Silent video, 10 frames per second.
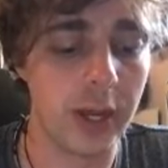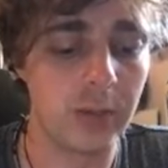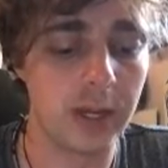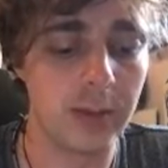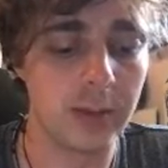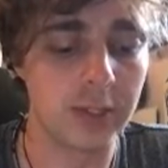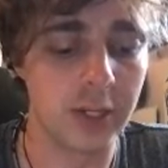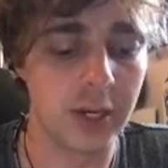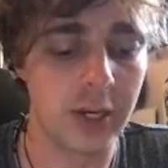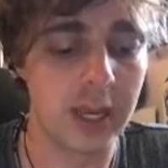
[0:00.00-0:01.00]
and you'd be able
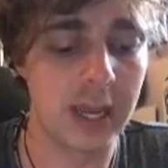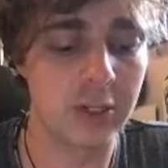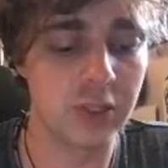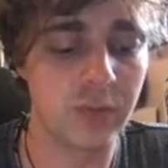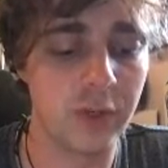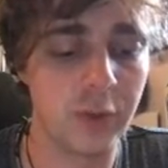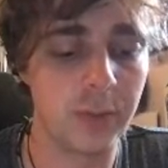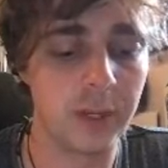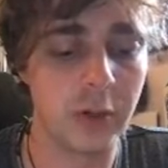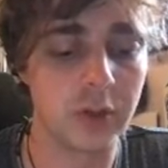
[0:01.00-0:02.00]
to, again, just view
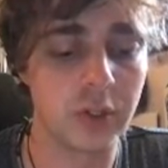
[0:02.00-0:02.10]
them here.